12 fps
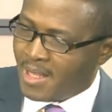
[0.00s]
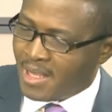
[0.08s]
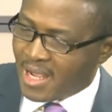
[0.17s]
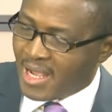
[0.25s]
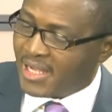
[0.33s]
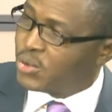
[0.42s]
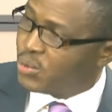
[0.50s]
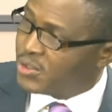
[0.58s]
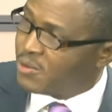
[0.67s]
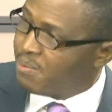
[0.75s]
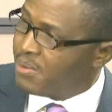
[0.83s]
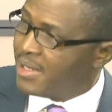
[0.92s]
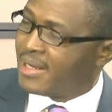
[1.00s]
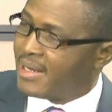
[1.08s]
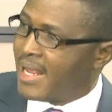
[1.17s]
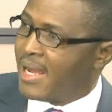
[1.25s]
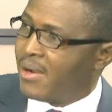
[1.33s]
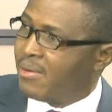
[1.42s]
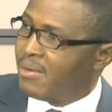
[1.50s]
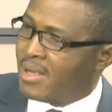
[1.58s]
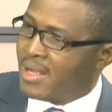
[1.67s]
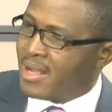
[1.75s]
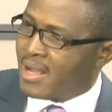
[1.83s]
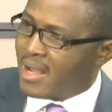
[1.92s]
As we speak now,
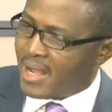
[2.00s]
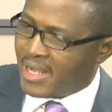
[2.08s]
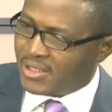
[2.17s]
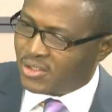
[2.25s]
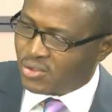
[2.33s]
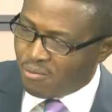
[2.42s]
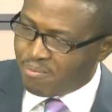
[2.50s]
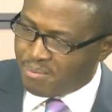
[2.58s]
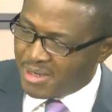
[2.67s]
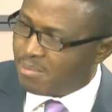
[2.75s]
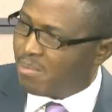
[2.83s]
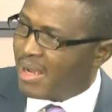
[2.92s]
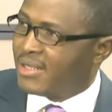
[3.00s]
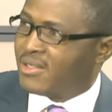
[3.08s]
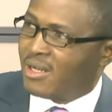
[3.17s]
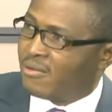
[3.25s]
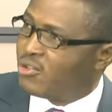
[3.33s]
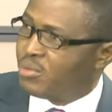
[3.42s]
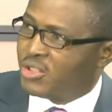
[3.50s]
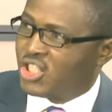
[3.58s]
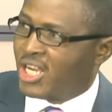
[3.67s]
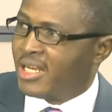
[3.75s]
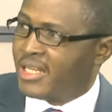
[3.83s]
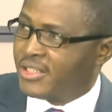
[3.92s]
I submit myself to be
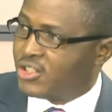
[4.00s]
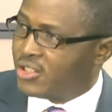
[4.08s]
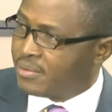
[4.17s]
challenged.